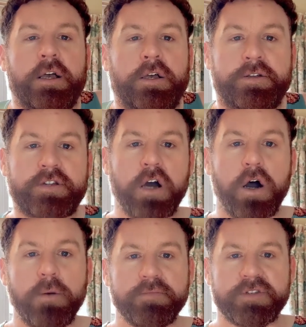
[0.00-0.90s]

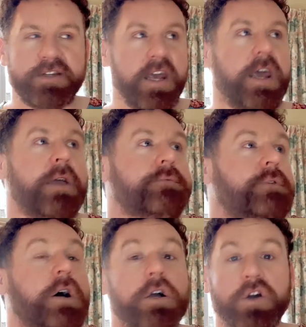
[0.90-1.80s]
So today, I'm
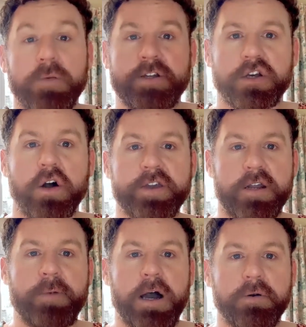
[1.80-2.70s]
going to be talking
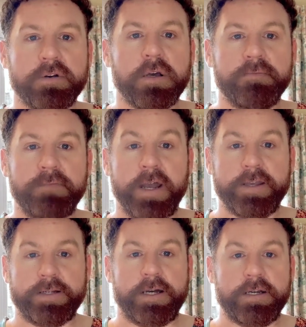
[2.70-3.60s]
about panic
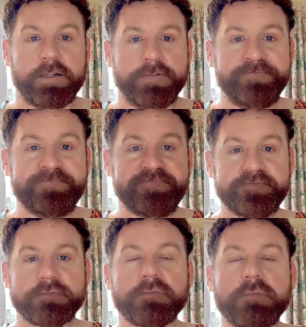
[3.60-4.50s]
attacks.
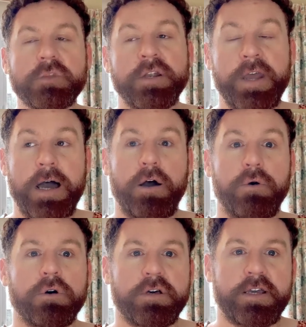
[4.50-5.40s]

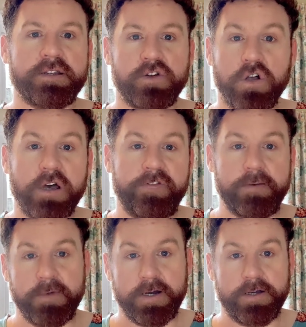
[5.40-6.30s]
Now, it's no laughing
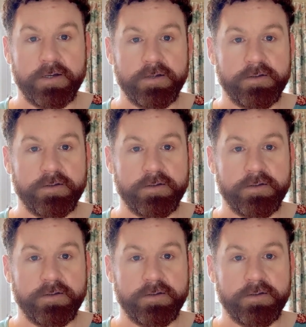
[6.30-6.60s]
matter.